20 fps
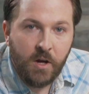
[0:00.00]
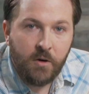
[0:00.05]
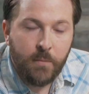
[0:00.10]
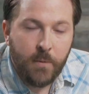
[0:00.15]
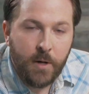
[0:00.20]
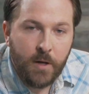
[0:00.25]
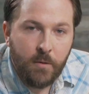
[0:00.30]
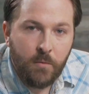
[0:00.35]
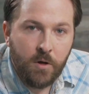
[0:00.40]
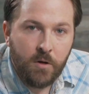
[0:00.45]
Hey
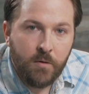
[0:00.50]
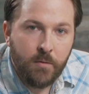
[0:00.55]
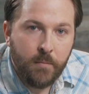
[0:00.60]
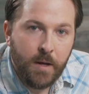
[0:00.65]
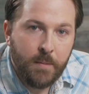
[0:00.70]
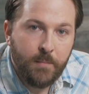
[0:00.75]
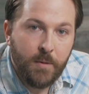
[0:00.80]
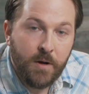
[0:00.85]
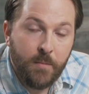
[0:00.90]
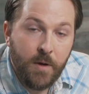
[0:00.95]
everybody, welcome to
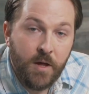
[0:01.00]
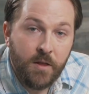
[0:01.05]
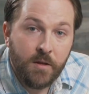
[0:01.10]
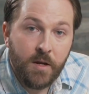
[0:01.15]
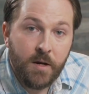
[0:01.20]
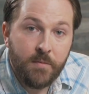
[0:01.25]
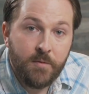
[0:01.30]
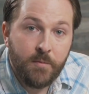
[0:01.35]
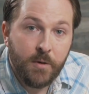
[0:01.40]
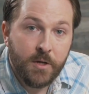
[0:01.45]
Make Money Math
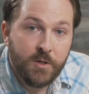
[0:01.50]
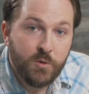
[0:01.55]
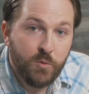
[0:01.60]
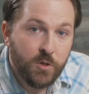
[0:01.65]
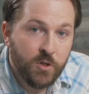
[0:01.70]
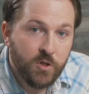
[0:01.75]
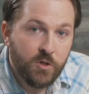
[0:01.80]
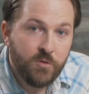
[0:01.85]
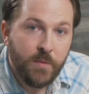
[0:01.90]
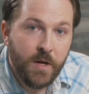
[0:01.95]
Time, the place
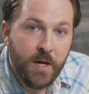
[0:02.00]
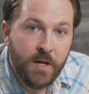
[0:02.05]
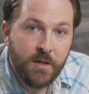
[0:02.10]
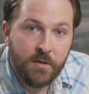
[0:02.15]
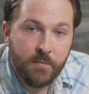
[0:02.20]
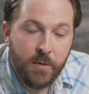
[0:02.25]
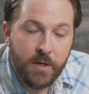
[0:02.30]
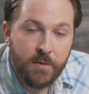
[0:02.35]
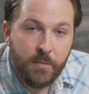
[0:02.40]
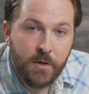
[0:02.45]
where we do math
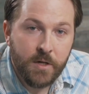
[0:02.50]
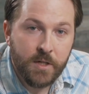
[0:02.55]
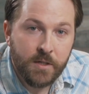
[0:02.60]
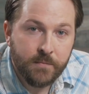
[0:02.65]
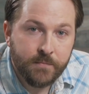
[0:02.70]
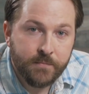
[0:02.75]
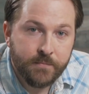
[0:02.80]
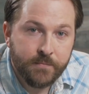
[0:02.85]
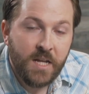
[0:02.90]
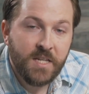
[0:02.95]
to make money.
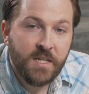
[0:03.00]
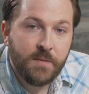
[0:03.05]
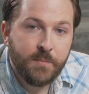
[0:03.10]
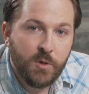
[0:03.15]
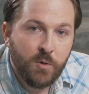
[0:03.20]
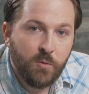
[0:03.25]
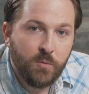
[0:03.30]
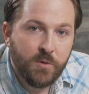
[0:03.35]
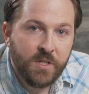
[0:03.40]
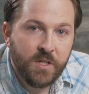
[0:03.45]
Today's
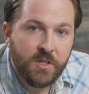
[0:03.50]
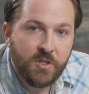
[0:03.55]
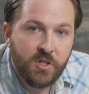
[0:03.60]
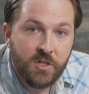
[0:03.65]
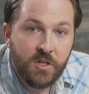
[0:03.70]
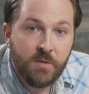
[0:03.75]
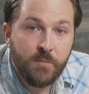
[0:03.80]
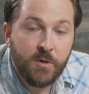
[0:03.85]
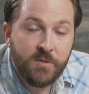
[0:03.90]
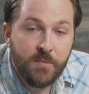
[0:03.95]
episode we're seeing
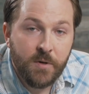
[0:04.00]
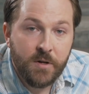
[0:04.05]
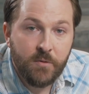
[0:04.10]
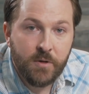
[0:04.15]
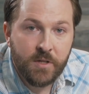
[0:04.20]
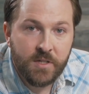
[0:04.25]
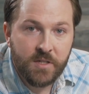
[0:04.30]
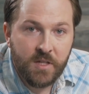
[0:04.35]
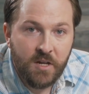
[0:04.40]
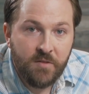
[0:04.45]
just how much money we
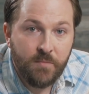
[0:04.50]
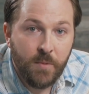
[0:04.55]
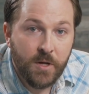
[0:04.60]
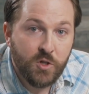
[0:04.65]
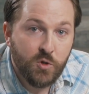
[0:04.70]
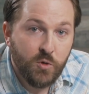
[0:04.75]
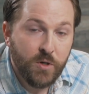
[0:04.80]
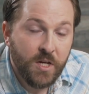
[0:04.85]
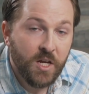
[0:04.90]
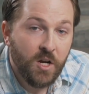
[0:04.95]
can save by
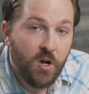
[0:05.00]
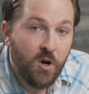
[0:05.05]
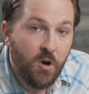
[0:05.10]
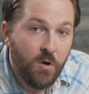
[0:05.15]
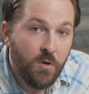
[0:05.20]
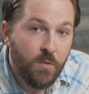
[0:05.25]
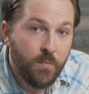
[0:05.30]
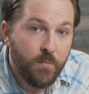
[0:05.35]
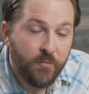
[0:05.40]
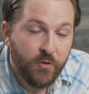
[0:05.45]
drinking at
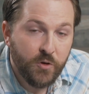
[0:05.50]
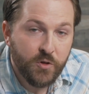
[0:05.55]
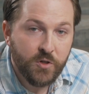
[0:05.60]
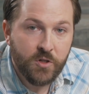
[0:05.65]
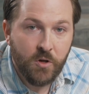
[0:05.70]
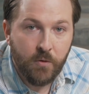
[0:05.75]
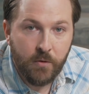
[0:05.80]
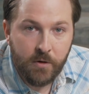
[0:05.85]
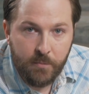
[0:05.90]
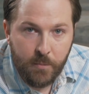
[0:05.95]
home
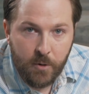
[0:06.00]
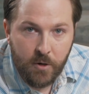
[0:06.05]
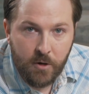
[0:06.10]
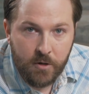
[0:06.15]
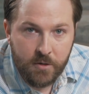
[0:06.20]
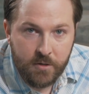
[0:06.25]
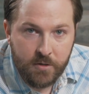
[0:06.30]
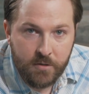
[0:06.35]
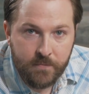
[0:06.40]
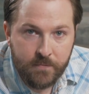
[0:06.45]
versus going to
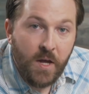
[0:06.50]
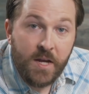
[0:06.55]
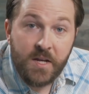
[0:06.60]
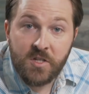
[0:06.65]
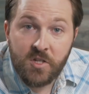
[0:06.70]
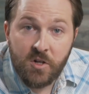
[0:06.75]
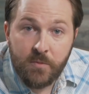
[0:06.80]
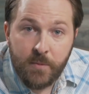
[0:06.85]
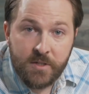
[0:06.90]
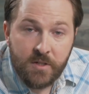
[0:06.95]
bars. I
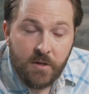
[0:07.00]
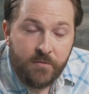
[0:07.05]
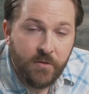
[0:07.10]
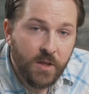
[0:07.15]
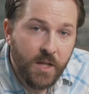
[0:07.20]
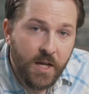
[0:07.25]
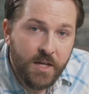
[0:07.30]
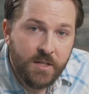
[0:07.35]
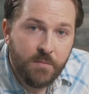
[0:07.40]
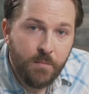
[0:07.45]
consider myself a
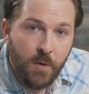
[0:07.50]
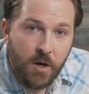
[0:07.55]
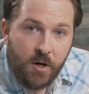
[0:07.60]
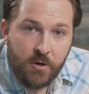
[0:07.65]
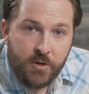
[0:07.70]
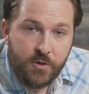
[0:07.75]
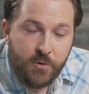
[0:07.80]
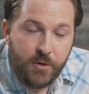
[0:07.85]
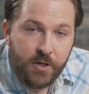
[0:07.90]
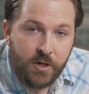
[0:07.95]
light to
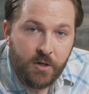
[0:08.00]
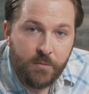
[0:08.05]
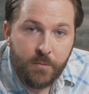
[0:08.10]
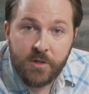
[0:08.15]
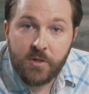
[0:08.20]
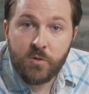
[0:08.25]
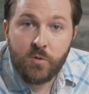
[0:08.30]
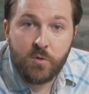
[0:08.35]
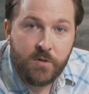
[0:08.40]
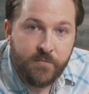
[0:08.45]
moderate drinker,
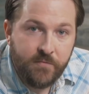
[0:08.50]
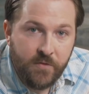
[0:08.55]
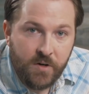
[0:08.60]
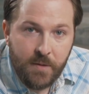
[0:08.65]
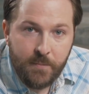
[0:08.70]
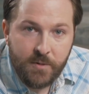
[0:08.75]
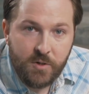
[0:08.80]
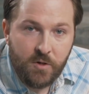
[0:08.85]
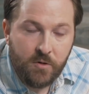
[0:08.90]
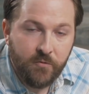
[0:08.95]
but this was a fun
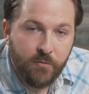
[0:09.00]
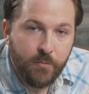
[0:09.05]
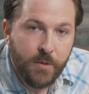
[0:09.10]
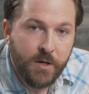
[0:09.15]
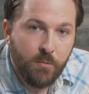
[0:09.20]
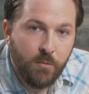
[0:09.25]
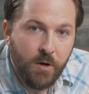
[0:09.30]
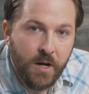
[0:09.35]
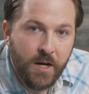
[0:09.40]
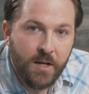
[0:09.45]
episode for me
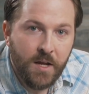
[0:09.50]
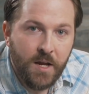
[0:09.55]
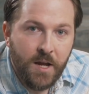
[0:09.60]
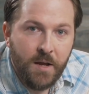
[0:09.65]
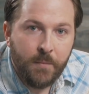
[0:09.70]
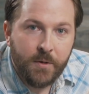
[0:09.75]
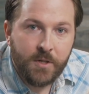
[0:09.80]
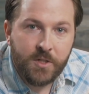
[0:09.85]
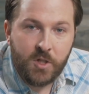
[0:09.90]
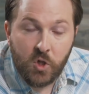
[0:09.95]
to write
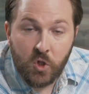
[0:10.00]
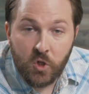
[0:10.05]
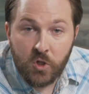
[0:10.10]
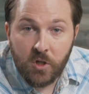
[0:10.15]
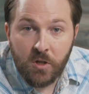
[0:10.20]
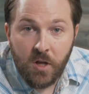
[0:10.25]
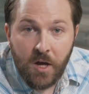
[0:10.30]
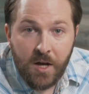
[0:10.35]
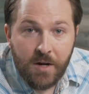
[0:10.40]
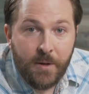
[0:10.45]
because I
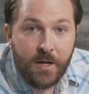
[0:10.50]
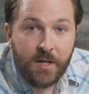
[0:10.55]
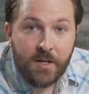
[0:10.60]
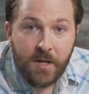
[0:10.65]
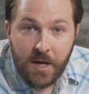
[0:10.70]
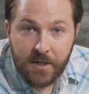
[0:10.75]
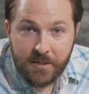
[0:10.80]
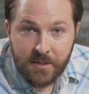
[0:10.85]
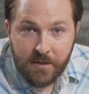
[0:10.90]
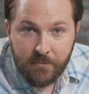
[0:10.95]
learned a lot about
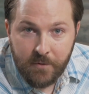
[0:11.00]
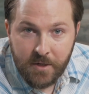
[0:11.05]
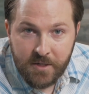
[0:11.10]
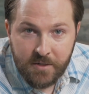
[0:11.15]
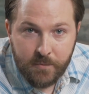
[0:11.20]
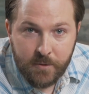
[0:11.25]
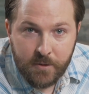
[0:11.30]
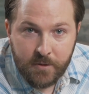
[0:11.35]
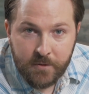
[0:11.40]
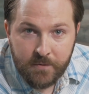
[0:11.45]
cocktail
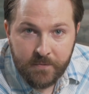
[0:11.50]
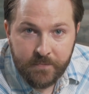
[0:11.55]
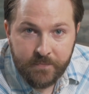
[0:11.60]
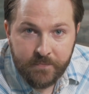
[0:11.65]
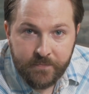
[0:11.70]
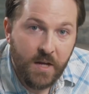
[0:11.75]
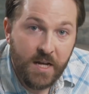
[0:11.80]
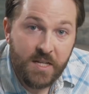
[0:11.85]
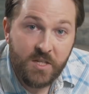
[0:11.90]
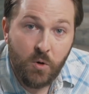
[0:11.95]
recipes.
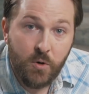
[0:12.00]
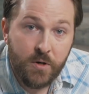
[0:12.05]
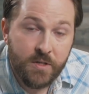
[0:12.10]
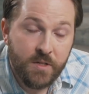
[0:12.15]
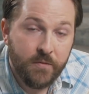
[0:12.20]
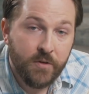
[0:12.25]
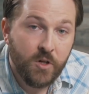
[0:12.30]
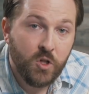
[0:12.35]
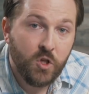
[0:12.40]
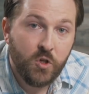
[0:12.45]
As always,
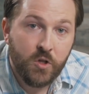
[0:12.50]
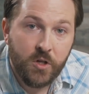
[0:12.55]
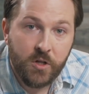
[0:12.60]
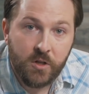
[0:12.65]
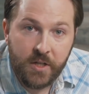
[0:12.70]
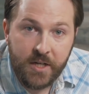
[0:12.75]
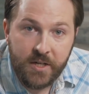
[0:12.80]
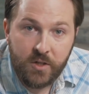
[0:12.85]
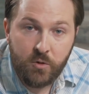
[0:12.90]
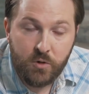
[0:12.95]
I've included a
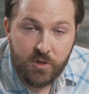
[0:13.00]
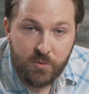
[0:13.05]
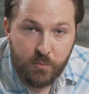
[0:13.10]
link to